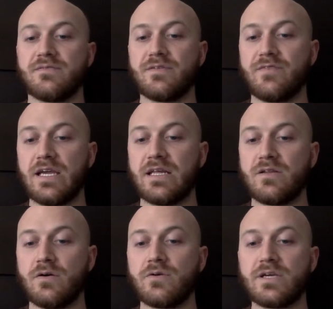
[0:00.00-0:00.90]
invading
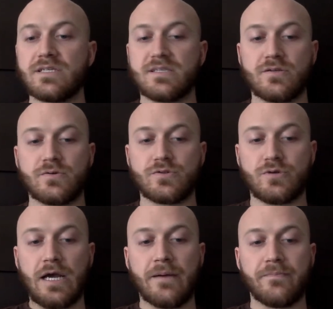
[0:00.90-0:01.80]
locusts into a
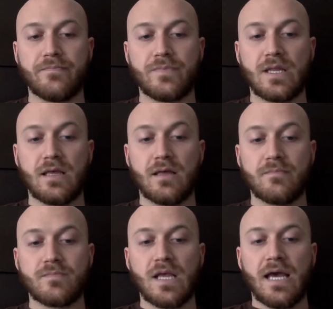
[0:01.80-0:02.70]
trap.
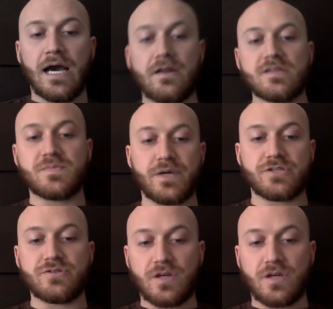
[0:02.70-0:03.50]
How do these pictures